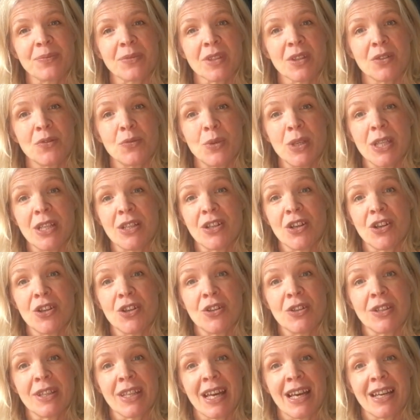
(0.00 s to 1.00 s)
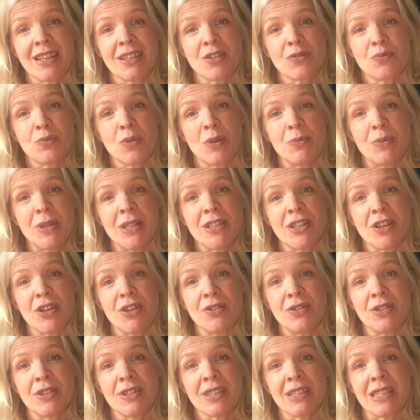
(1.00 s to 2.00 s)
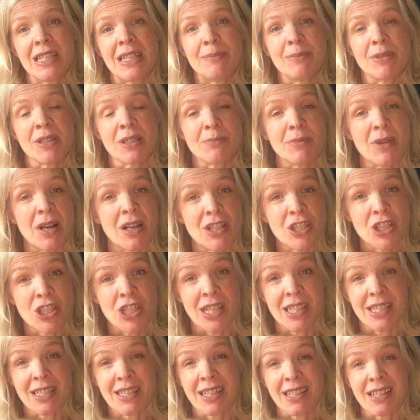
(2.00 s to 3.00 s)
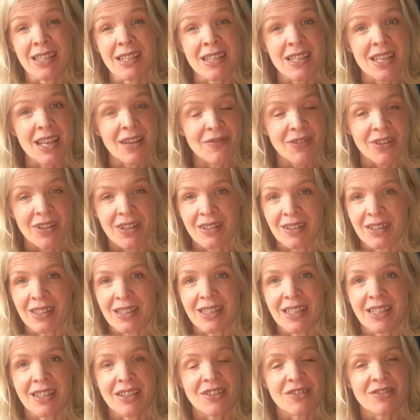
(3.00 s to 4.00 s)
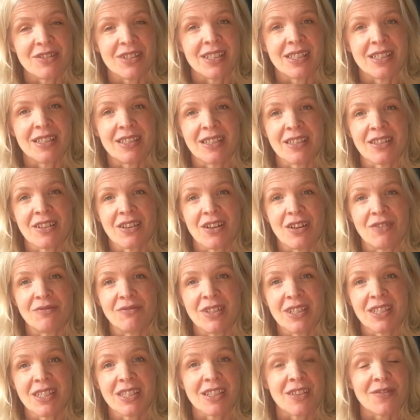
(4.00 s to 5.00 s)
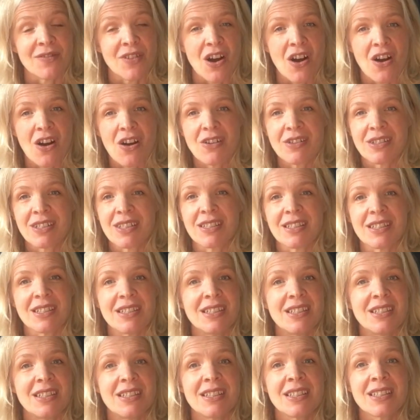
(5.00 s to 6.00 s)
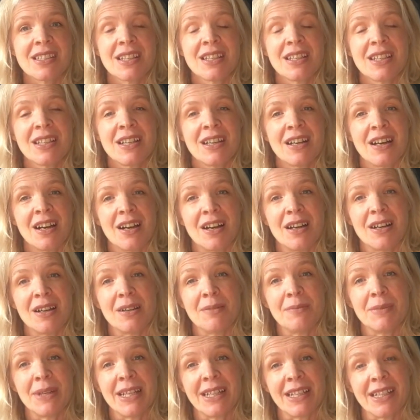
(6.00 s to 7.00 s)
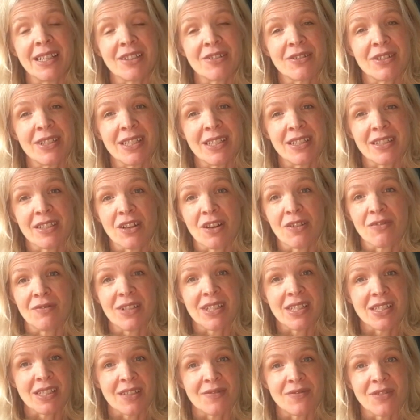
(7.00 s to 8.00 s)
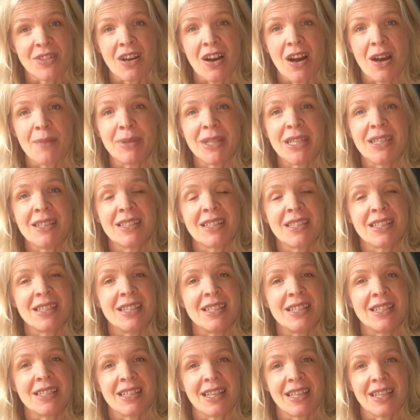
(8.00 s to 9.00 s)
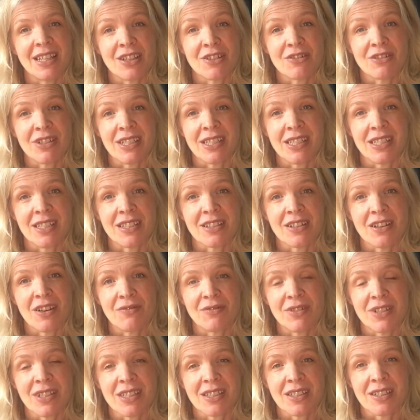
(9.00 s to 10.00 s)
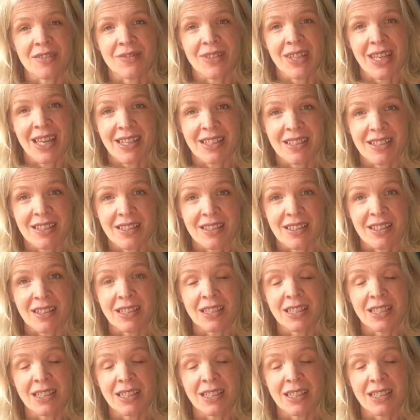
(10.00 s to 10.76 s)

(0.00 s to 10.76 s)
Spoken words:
We know that when we don't sleep as much, it significantly increases our risk of heart disease. It increases our risk of diabetes, it increases our risk of cancer.